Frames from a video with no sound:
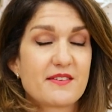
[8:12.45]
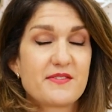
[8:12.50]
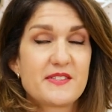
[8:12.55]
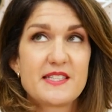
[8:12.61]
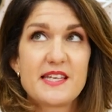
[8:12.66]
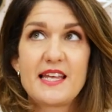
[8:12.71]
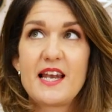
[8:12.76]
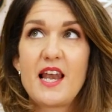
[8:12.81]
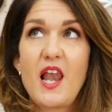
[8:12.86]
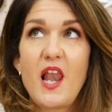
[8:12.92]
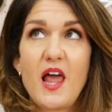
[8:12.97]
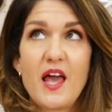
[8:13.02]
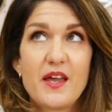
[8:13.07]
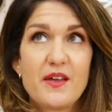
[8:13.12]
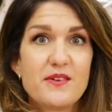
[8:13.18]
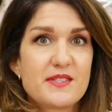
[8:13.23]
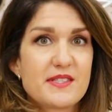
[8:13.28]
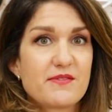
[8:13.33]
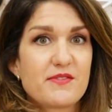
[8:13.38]
I've seen
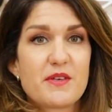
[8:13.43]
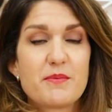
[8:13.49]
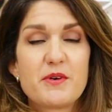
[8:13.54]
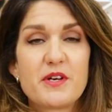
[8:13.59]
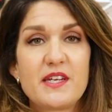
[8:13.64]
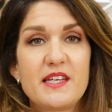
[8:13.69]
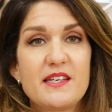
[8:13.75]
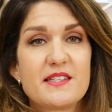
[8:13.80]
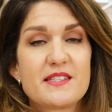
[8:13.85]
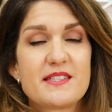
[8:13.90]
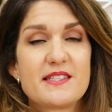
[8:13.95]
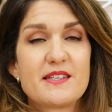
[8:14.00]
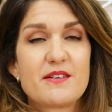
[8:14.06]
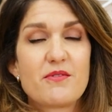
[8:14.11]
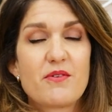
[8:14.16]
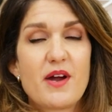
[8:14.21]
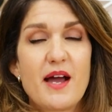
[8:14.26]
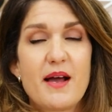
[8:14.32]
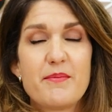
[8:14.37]
loads of them on
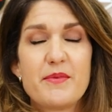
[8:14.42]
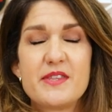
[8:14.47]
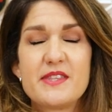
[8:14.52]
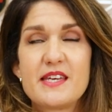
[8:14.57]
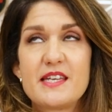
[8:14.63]
Instagram.